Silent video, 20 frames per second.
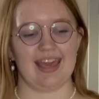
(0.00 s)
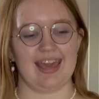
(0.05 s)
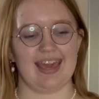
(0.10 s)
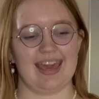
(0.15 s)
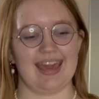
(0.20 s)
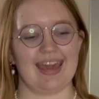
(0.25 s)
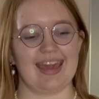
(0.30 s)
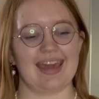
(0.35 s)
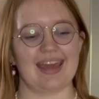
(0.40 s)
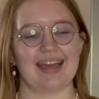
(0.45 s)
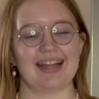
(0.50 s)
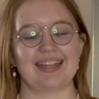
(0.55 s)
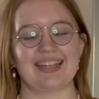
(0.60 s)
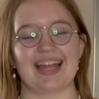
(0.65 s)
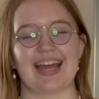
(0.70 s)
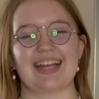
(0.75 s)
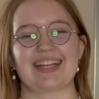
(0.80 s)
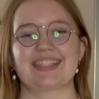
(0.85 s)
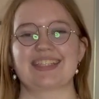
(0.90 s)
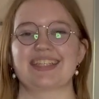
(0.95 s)
it
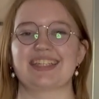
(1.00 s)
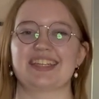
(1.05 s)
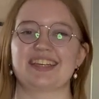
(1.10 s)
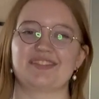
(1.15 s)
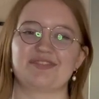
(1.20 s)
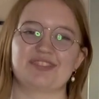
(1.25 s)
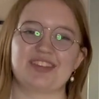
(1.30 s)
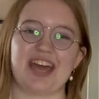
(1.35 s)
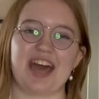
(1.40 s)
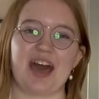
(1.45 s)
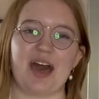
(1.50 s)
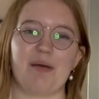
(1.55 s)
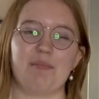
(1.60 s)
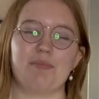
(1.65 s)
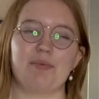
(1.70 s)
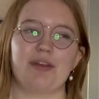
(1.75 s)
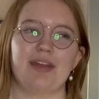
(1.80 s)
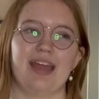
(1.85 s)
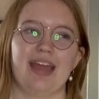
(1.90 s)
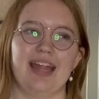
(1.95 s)
likes to lift up.
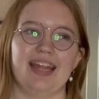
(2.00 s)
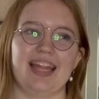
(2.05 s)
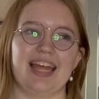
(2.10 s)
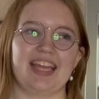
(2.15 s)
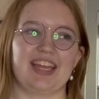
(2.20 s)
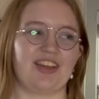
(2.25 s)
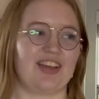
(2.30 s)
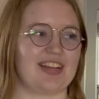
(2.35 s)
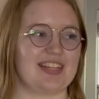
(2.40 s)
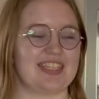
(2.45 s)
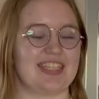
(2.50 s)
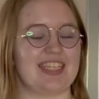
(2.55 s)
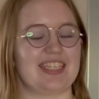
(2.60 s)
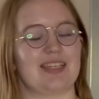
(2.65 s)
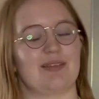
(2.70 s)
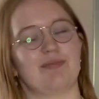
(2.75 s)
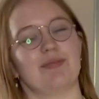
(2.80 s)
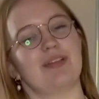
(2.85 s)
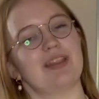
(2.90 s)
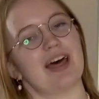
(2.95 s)
Like, you can see
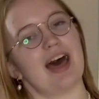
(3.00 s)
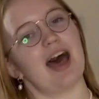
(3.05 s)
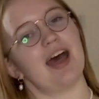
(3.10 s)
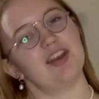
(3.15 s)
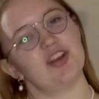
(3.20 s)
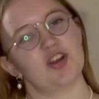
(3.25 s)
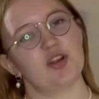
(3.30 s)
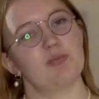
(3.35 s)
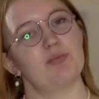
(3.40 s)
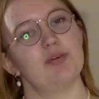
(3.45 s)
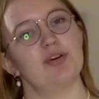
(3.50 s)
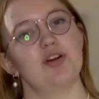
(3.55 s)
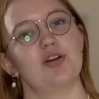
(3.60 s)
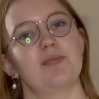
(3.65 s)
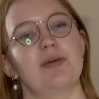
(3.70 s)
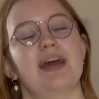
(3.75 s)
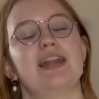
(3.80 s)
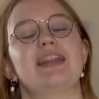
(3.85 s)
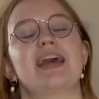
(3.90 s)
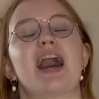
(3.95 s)
some of the under boob,
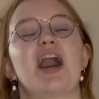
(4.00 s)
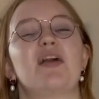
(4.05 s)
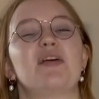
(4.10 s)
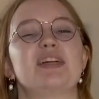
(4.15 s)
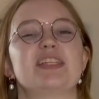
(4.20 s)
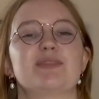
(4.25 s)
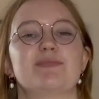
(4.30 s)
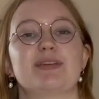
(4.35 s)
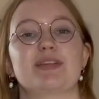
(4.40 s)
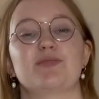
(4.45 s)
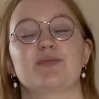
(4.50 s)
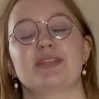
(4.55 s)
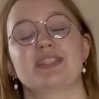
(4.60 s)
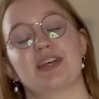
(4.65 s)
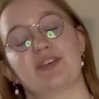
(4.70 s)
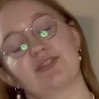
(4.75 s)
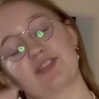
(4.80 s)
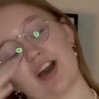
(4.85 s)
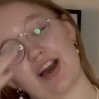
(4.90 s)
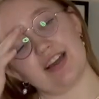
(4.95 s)
and that always makes me
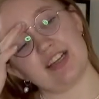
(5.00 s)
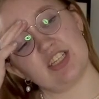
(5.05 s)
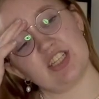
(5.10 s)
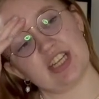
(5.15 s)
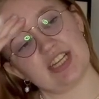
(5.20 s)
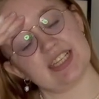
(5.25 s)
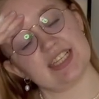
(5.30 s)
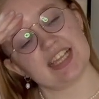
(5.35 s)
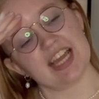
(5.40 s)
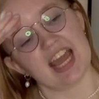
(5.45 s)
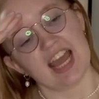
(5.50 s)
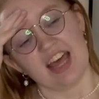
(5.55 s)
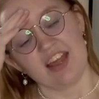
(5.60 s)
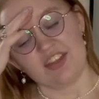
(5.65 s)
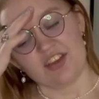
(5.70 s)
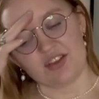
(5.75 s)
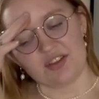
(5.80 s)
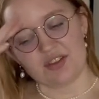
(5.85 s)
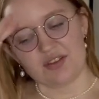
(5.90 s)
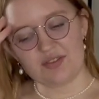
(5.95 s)
self-conscious.
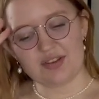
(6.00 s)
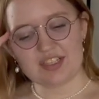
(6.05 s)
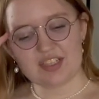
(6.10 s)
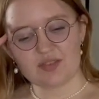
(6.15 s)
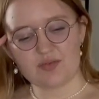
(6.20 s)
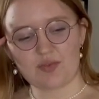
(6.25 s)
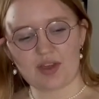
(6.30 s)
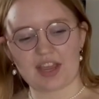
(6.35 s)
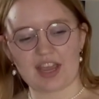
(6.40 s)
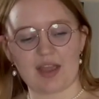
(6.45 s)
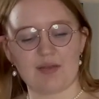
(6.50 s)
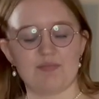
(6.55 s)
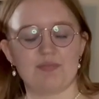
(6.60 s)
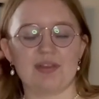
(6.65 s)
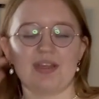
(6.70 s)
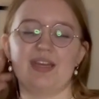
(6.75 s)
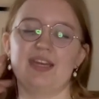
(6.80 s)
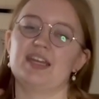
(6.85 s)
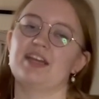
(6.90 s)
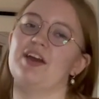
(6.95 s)
The only reason why I'm
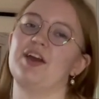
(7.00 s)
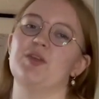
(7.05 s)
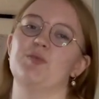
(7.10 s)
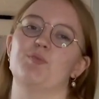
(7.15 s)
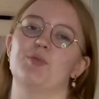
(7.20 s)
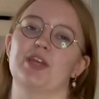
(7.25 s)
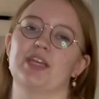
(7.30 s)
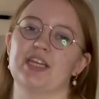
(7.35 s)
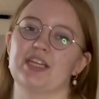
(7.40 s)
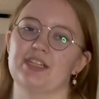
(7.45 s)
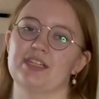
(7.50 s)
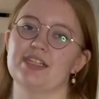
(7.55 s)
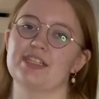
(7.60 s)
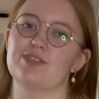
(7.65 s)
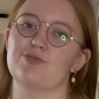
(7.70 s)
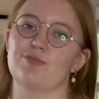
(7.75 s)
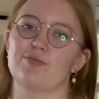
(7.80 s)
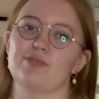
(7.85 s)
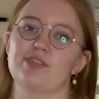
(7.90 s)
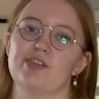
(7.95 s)
planning on bringing this
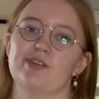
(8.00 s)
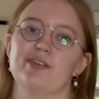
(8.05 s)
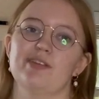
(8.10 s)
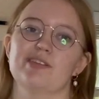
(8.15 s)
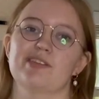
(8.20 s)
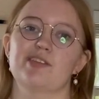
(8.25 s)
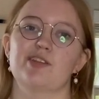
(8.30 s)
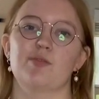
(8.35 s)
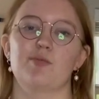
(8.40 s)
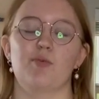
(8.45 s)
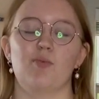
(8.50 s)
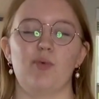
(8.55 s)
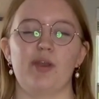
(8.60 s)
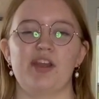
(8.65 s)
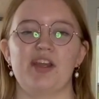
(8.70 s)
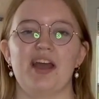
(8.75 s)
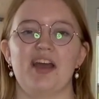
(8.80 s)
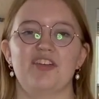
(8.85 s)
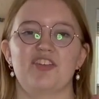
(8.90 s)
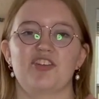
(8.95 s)
swimsuit is to
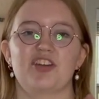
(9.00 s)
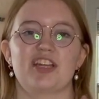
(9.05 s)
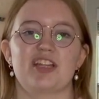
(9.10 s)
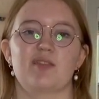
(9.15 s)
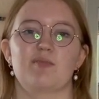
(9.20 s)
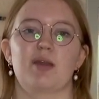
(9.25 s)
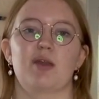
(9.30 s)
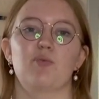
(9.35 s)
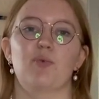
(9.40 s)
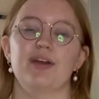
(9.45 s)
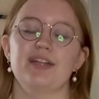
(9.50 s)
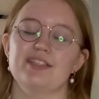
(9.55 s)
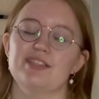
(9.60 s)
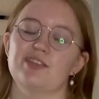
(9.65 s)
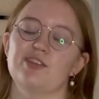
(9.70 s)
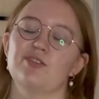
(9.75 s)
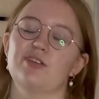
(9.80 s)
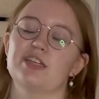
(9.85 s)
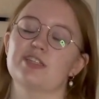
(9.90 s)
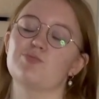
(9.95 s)
wear it underneath my
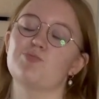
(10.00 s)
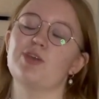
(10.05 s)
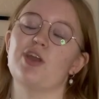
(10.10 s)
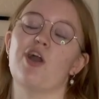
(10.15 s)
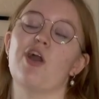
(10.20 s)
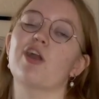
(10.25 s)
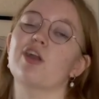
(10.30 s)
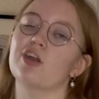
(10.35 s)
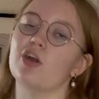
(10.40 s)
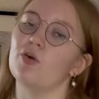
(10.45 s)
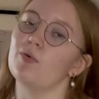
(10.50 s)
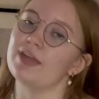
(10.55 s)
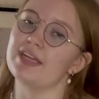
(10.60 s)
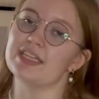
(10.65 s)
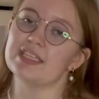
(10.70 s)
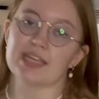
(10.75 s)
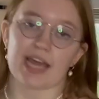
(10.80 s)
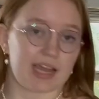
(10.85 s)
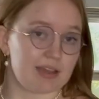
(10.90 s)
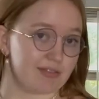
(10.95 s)
wetsuit, because we are going
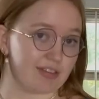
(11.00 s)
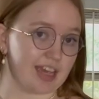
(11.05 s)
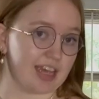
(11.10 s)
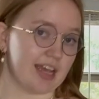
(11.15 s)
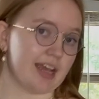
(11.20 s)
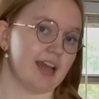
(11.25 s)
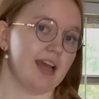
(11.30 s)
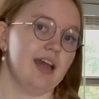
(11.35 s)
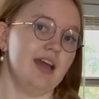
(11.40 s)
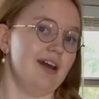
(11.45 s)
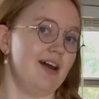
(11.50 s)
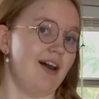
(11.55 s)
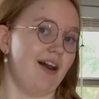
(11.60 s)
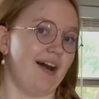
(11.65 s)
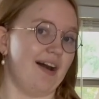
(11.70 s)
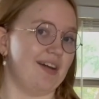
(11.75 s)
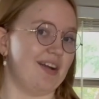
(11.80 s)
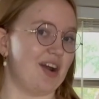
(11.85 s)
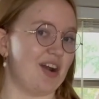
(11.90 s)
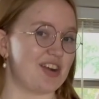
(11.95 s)
diving
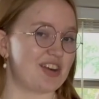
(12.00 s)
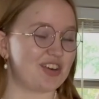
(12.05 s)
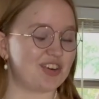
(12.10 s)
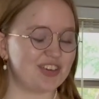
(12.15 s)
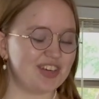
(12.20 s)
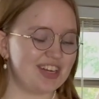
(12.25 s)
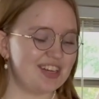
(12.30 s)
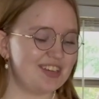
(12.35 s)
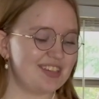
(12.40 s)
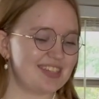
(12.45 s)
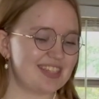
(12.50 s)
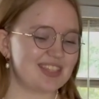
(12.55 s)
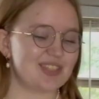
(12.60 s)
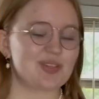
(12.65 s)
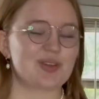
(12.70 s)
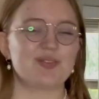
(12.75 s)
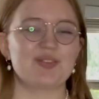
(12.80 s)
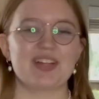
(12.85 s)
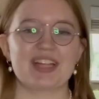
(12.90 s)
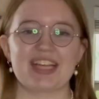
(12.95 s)
on our cruise, so
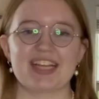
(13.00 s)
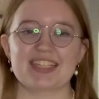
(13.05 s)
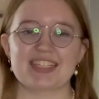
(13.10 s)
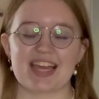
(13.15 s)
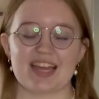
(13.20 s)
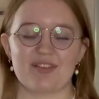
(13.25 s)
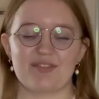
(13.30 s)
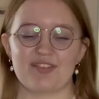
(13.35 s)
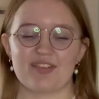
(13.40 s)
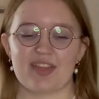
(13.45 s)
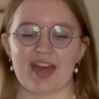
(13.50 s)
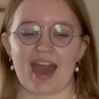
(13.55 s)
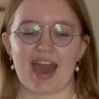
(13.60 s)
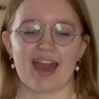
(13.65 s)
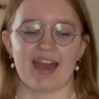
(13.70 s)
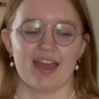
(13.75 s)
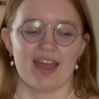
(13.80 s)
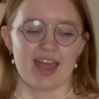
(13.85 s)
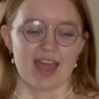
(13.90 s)
I'm really excited for that.